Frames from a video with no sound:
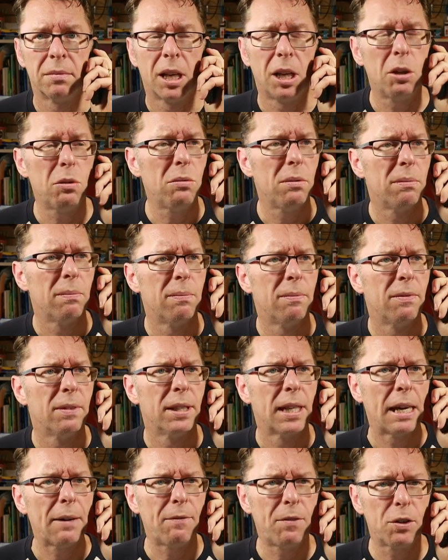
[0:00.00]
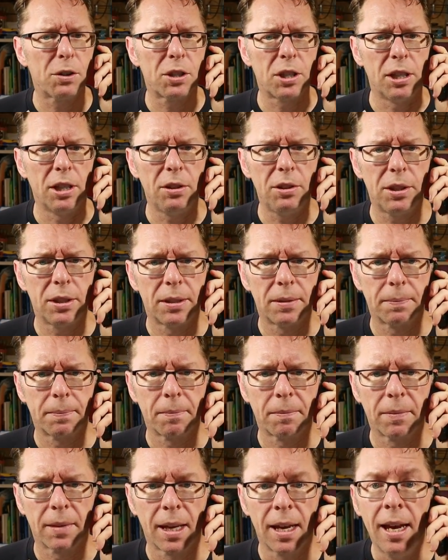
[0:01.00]
Hello? At Fox News?
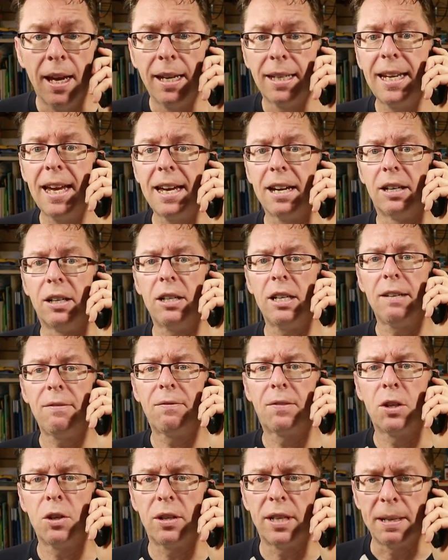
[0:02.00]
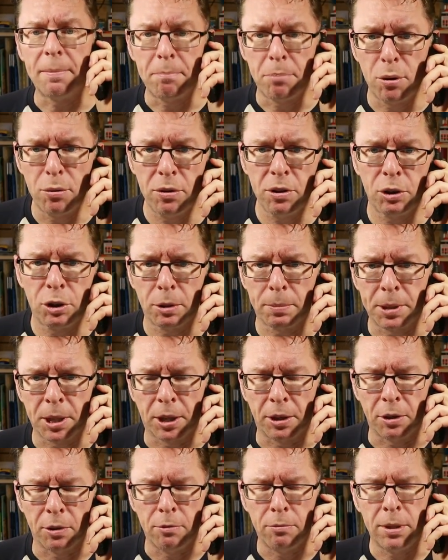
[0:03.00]
Yeah, I've got an important job
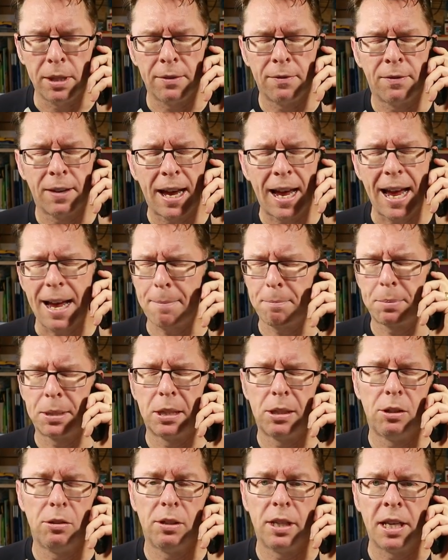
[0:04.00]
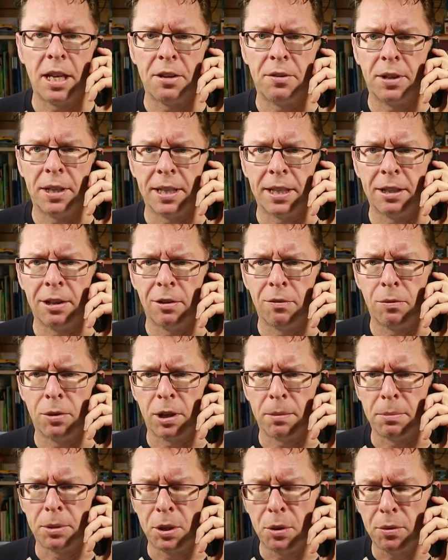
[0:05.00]
title with absolutely no idea of
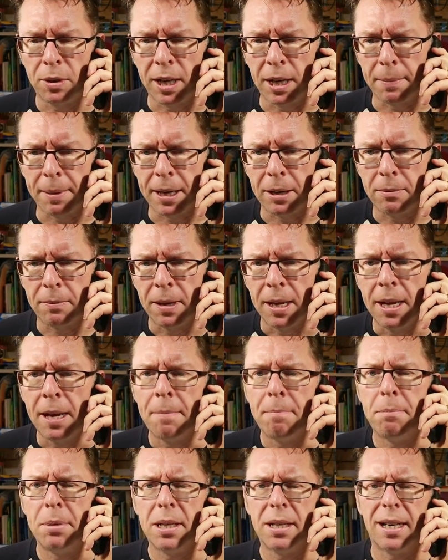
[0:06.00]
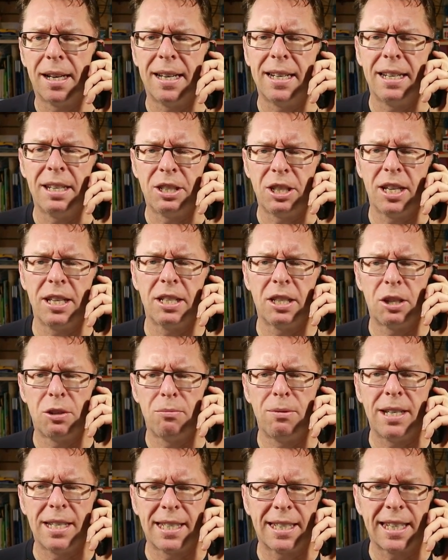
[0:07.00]
what I'm talking about, but an agenda
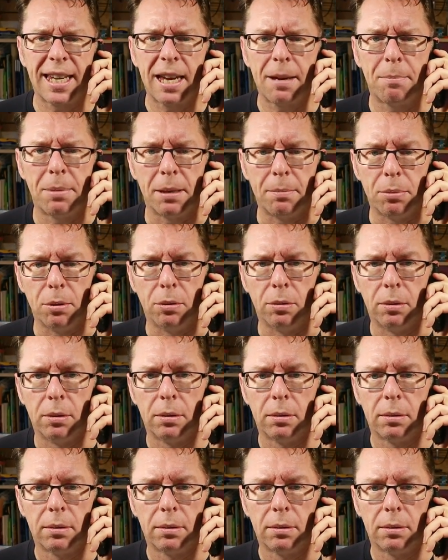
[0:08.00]
to really scare people.